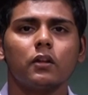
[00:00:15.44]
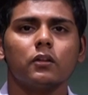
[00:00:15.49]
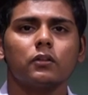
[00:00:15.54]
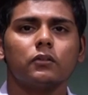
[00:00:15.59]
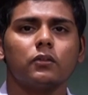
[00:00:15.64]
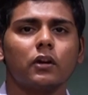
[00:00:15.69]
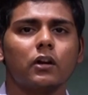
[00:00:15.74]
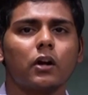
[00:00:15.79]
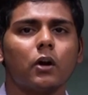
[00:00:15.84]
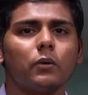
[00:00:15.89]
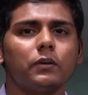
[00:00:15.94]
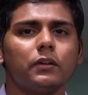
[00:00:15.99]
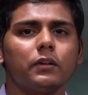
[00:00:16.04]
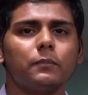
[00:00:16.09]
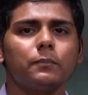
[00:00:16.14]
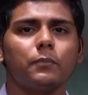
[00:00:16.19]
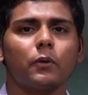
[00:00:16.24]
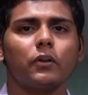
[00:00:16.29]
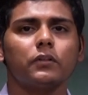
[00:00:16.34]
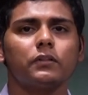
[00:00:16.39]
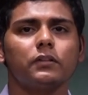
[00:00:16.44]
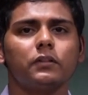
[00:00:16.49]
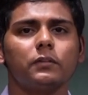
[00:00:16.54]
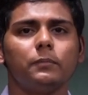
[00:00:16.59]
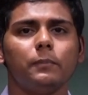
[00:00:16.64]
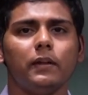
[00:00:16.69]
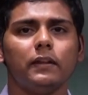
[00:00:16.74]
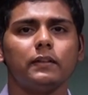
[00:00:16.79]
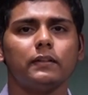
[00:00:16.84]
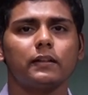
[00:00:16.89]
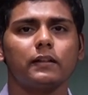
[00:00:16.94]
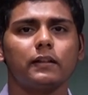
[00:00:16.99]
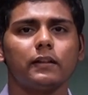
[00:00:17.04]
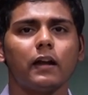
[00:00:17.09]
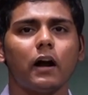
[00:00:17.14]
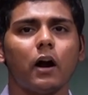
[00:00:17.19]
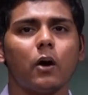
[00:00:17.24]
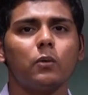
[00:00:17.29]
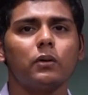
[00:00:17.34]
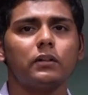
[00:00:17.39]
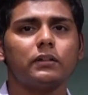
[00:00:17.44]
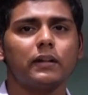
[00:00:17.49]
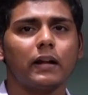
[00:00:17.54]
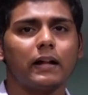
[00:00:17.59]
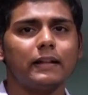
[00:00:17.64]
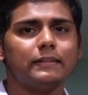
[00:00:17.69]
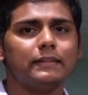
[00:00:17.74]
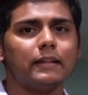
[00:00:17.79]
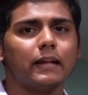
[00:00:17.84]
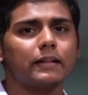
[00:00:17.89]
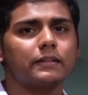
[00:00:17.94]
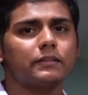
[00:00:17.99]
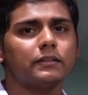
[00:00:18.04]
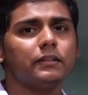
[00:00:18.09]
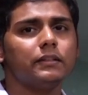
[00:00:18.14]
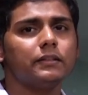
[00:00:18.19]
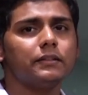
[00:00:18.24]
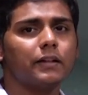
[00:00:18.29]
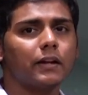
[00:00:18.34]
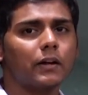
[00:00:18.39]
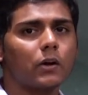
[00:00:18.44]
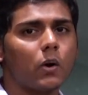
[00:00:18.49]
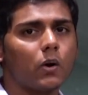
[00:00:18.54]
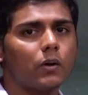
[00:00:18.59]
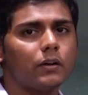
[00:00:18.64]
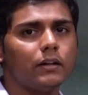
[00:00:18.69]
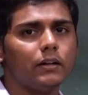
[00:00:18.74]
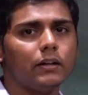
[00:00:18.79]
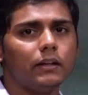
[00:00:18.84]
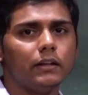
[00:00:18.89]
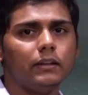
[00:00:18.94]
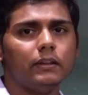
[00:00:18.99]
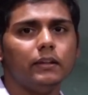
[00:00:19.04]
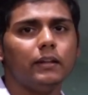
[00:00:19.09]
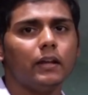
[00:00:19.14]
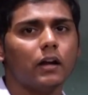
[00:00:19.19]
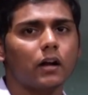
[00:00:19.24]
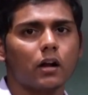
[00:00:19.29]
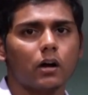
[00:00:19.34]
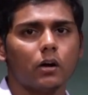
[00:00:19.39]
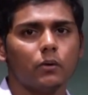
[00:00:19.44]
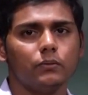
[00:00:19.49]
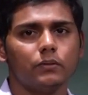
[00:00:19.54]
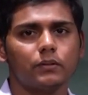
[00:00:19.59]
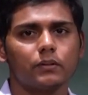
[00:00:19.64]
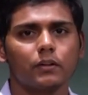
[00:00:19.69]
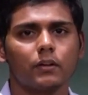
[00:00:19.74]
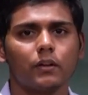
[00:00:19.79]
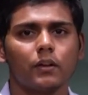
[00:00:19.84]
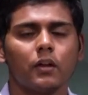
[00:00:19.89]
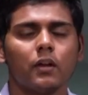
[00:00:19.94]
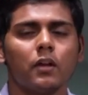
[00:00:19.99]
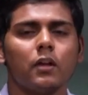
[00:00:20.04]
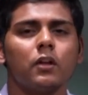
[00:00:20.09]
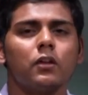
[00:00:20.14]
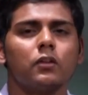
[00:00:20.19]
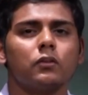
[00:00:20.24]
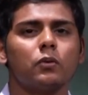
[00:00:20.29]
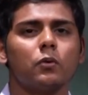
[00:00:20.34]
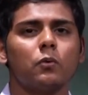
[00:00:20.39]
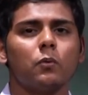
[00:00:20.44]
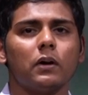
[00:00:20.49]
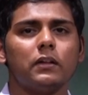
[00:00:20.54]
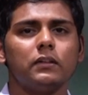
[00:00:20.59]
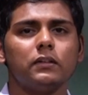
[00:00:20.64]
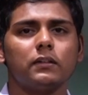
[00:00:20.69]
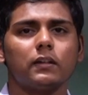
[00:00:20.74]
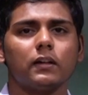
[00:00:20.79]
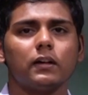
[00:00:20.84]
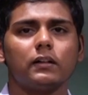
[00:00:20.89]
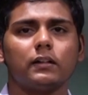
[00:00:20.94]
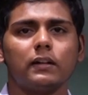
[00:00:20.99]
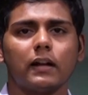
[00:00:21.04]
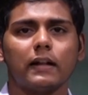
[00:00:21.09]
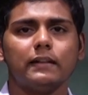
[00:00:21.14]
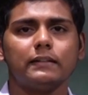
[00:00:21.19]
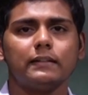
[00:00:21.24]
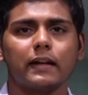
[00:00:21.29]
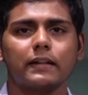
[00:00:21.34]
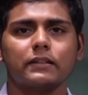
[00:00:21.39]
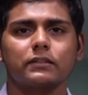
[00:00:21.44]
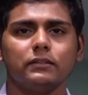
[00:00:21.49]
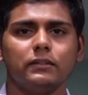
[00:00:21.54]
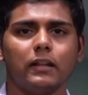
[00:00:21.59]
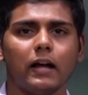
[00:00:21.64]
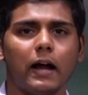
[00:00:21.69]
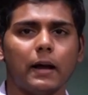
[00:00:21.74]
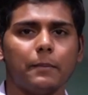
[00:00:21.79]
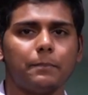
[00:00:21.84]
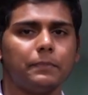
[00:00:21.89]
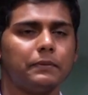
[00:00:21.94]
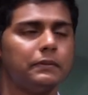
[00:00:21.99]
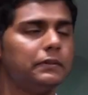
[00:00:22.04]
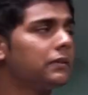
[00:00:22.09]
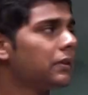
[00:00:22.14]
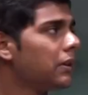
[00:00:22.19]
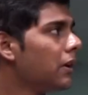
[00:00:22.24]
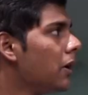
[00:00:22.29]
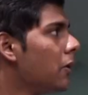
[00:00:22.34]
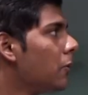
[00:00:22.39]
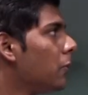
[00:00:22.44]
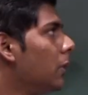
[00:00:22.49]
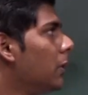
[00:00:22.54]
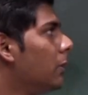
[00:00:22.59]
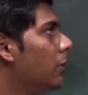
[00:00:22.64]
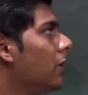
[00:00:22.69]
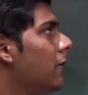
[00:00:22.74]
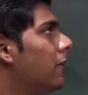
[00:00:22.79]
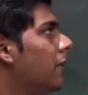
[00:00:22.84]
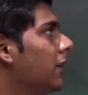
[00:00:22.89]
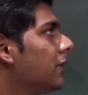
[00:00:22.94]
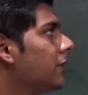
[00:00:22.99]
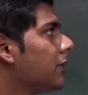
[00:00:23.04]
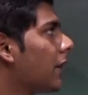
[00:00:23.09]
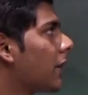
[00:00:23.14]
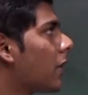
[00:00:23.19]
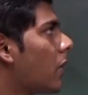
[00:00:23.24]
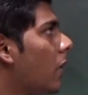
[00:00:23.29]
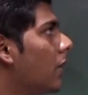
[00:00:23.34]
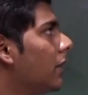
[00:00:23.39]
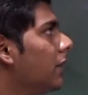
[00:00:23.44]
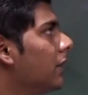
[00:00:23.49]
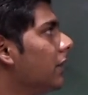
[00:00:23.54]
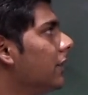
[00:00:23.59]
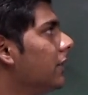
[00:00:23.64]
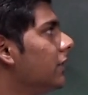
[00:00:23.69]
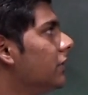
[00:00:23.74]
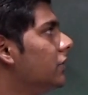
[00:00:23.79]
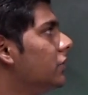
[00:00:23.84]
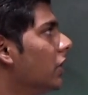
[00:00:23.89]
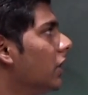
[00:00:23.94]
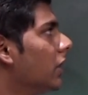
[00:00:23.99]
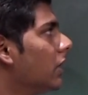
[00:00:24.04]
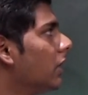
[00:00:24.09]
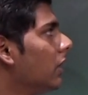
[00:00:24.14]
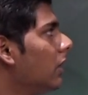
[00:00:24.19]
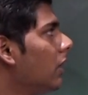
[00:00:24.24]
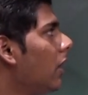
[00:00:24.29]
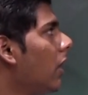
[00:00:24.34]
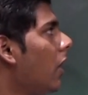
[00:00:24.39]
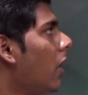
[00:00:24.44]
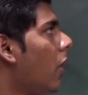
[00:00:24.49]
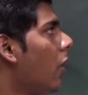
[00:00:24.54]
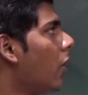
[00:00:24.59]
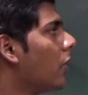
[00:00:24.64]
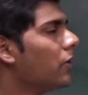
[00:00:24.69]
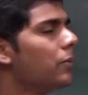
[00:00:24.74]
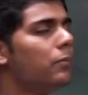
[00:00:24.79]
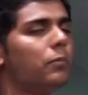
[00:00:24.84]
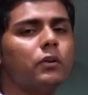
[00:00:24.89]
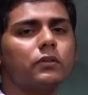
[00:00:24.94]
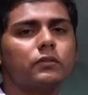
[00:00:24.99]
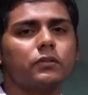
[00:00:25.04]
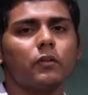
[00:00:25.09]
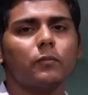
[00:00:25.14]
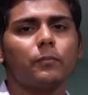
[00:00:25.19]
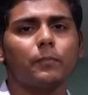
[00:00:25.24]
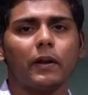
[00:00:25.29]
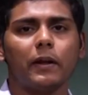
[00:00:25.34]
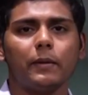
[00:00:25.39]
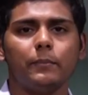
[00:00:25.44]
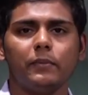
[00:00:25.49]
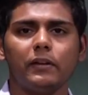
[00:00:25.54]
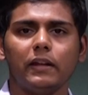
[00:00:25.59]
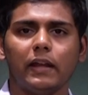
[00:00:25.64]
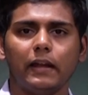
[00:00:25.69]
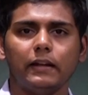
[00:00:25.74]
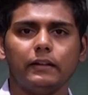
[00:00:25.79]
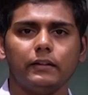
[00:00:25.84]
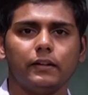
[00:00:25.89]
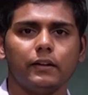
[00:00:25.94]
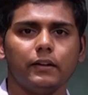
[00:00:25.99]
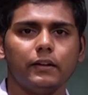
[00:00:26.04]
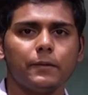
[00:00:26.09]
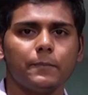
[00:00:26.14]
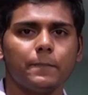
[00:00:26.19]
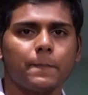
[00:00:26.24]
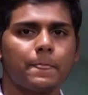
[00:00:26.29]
So accounting process is basically how a transaction is recorded in the accounts. So once a transaction happens, we will first record it in the journal or the books of primary entry.